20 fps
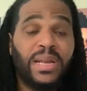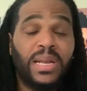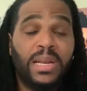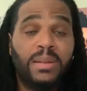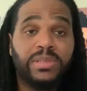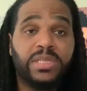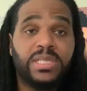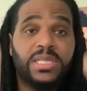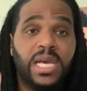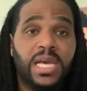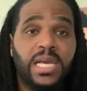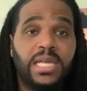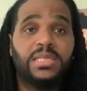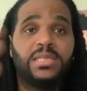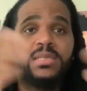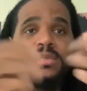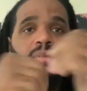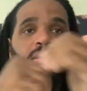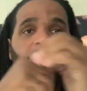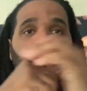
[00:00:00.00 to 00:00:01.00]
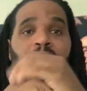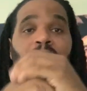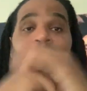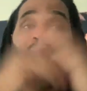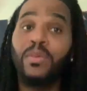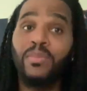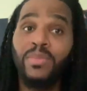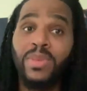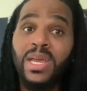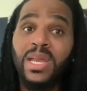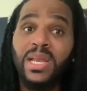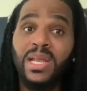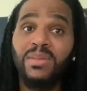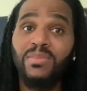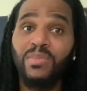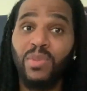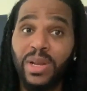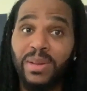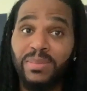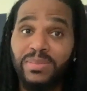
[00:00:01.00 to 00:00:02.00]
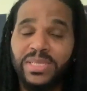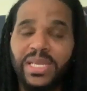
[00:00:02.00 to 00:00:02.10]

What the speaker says: of fact, them say it. Them don't mean it, but